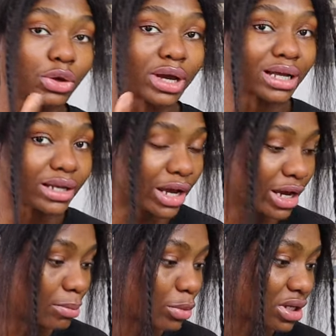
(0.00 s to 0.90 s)
You can't
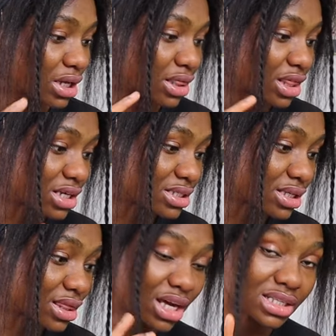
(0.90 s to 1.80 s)
earn more than
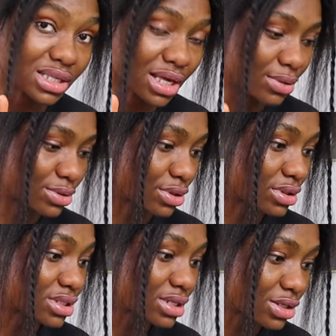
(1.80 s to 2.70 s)

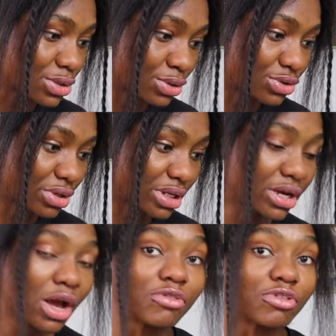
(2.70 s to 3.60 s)
30,600
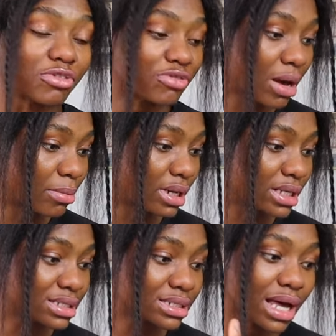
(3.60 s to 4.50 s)
for
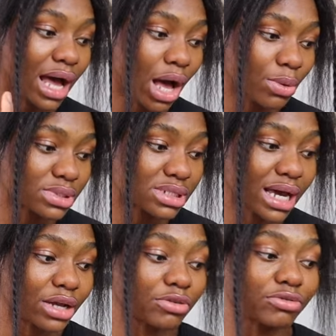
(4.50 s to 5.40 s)
families
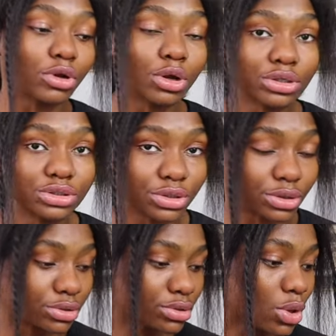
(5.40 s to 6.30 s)
outside of
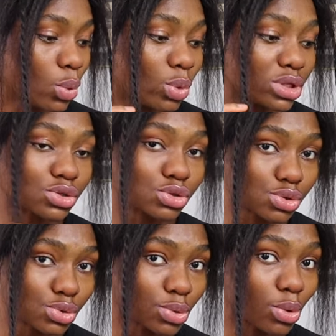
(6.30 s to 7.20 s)
London with
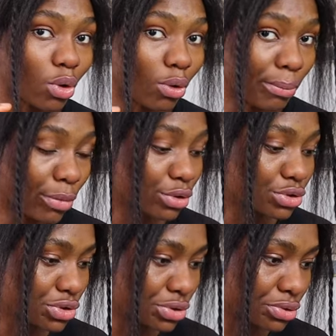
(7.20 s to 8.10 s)
two or more
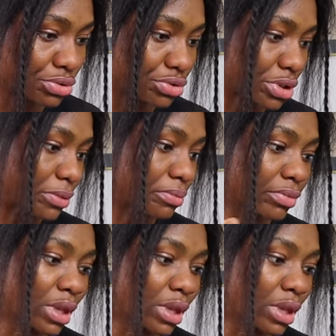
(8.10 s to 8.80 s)
children.